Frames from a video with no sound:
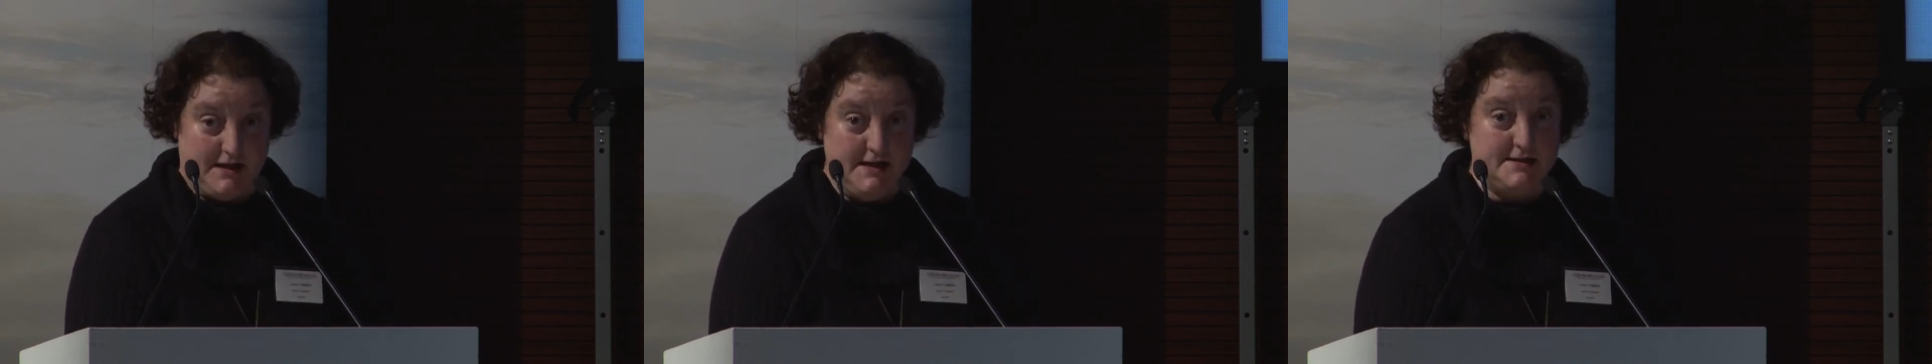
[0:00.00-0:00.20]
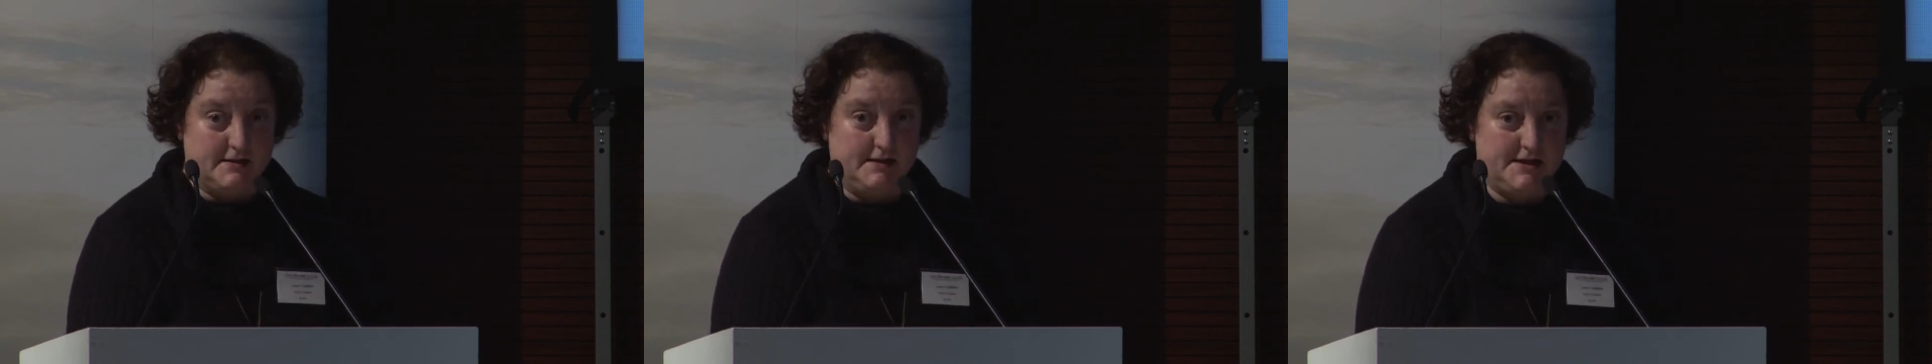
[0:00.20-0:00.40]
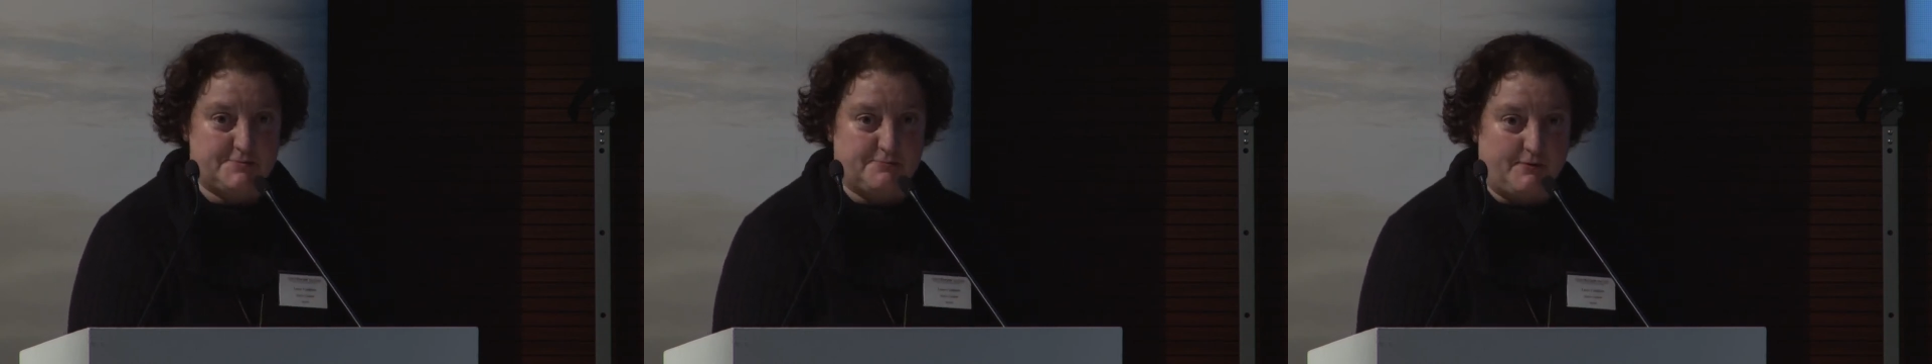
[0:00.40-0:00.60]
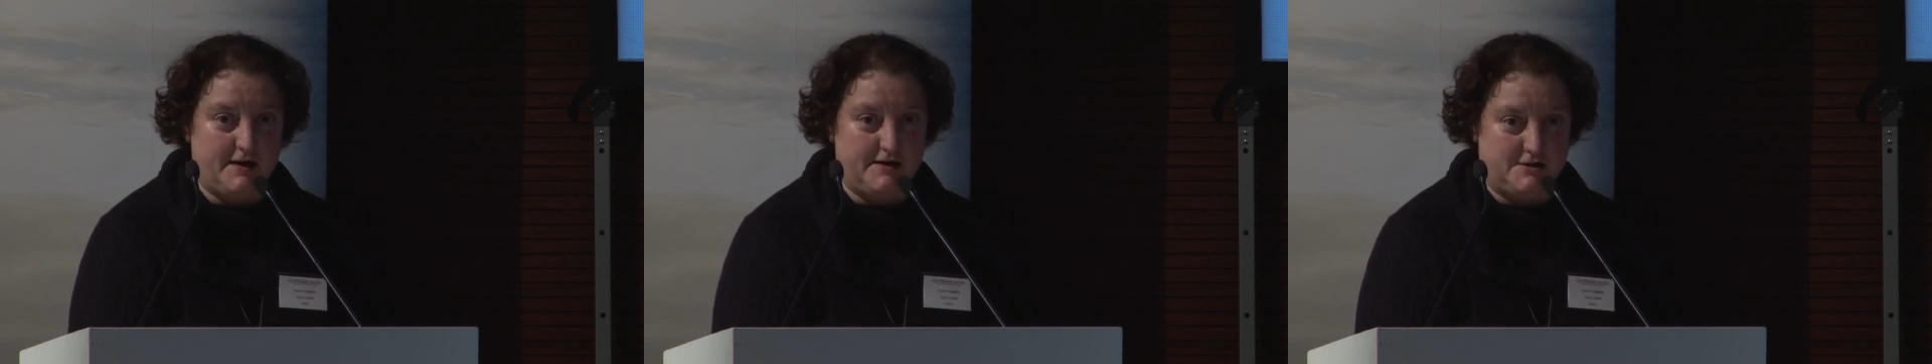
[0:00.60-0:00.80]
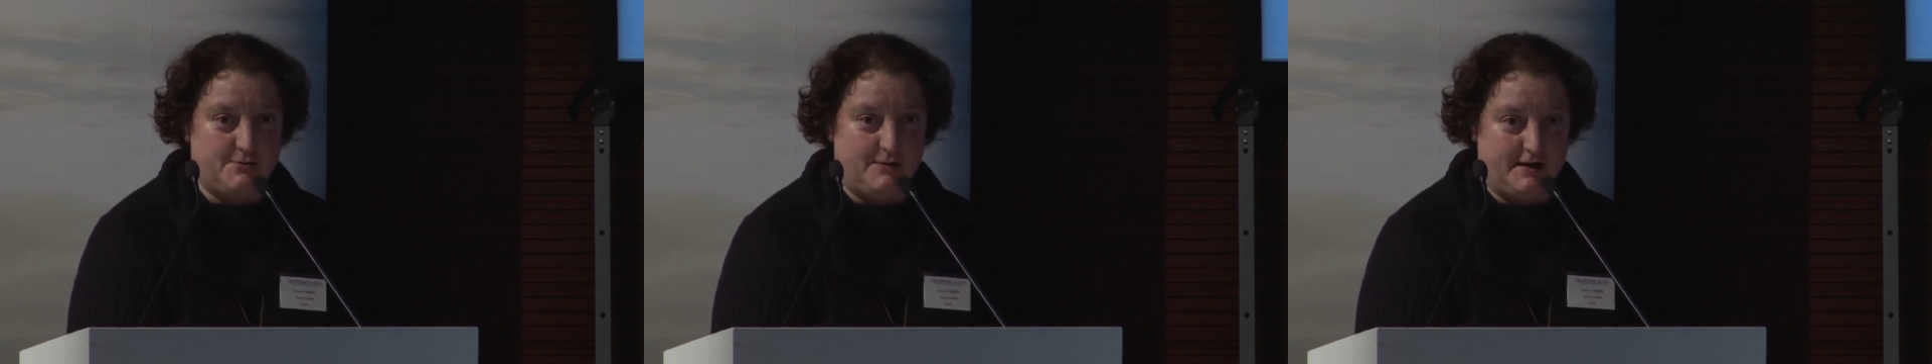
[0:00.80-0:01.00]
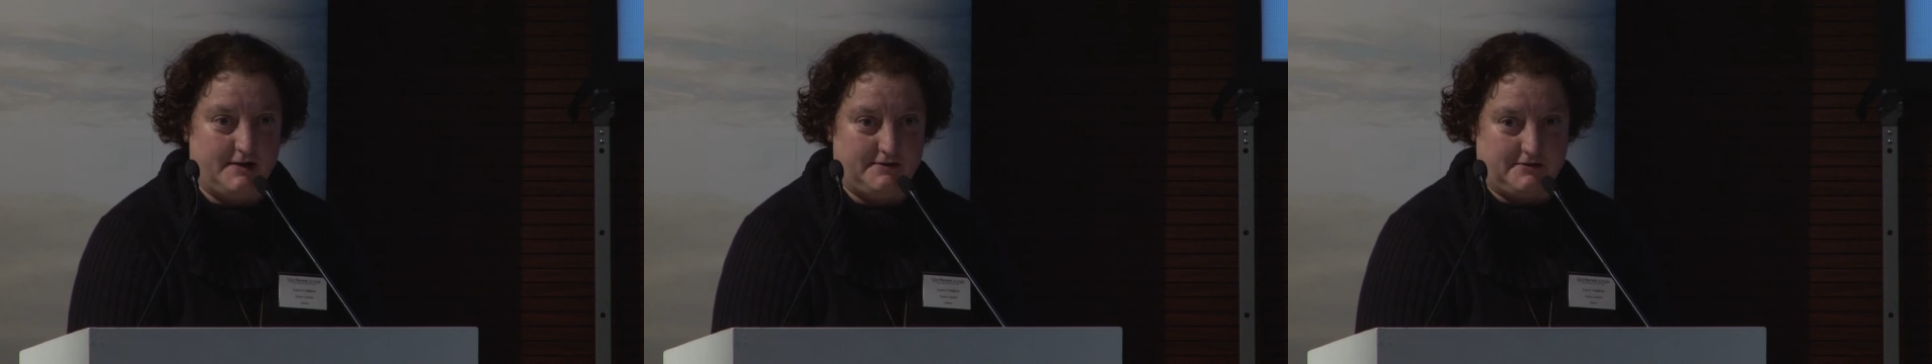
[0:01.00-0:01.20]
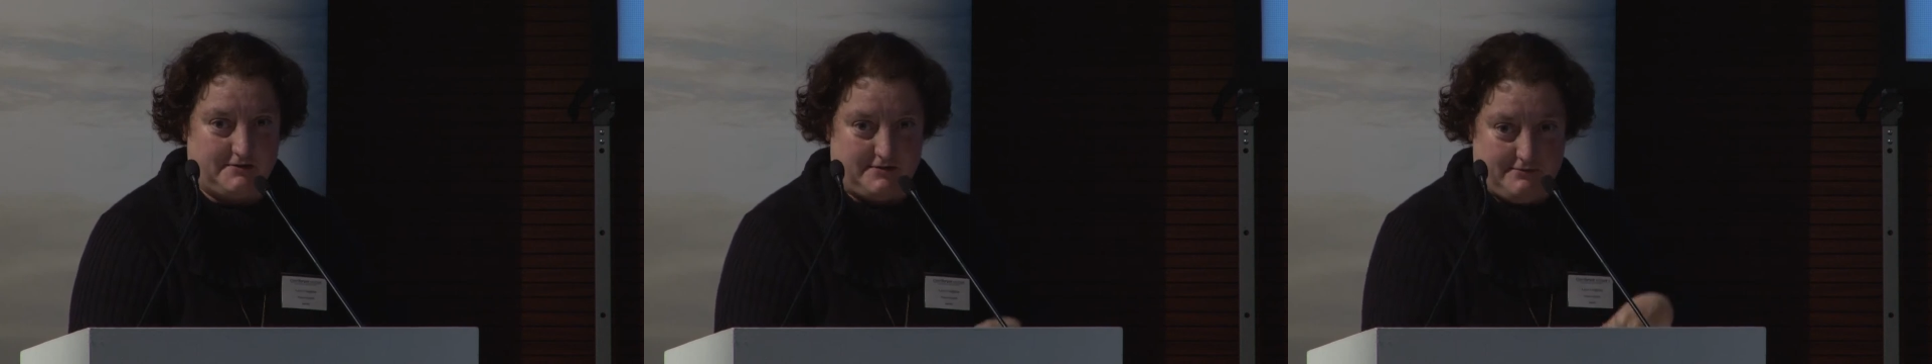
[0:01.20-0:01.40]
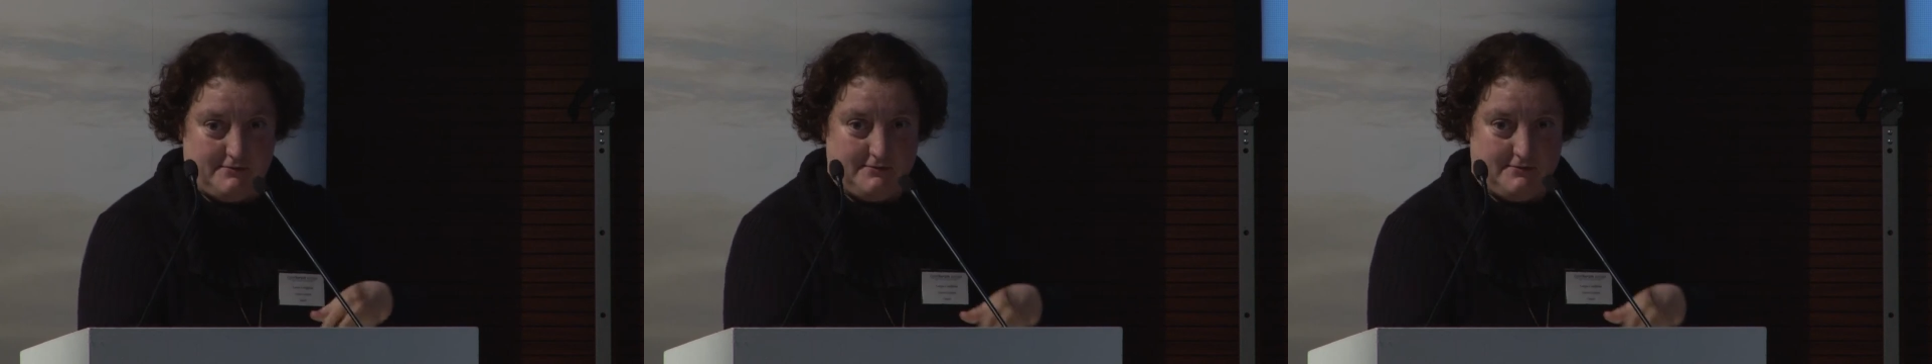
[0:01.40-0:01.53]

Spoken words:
easily spread to another